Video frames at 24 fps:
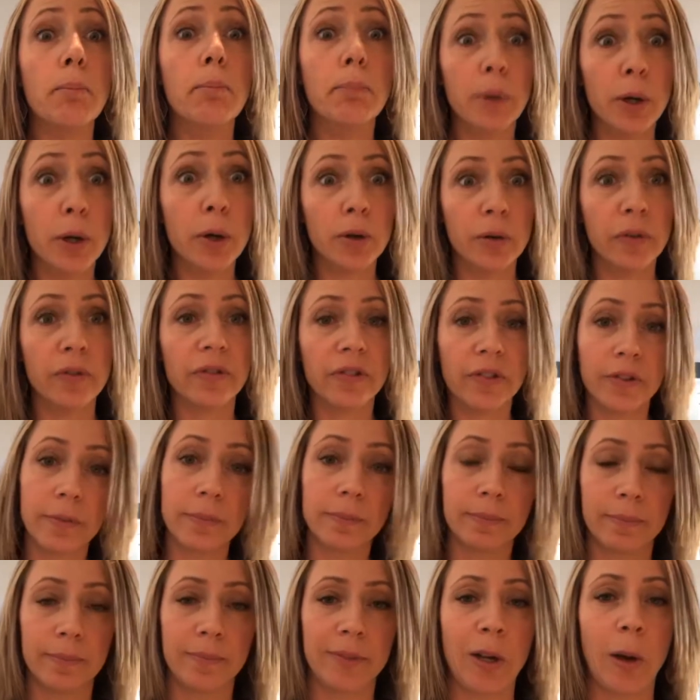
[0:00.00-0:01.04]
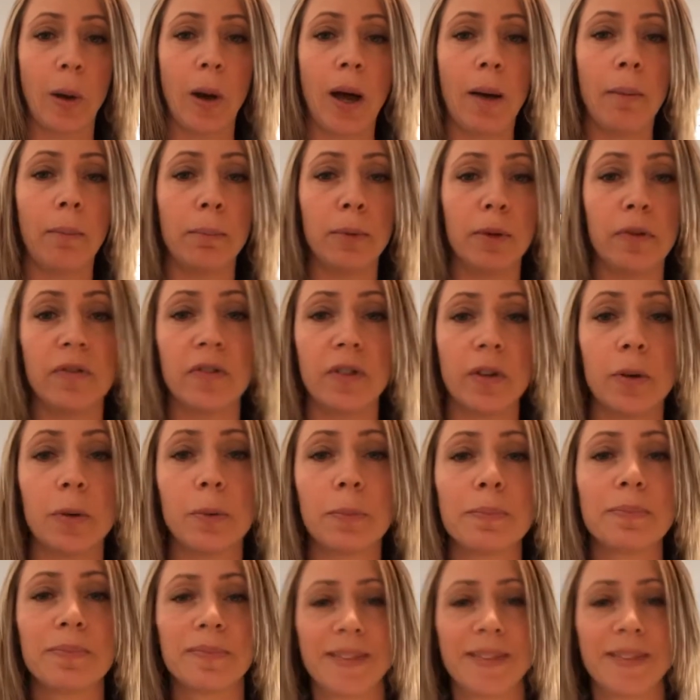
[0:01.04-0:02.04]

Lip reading: Move. No, I'll move you.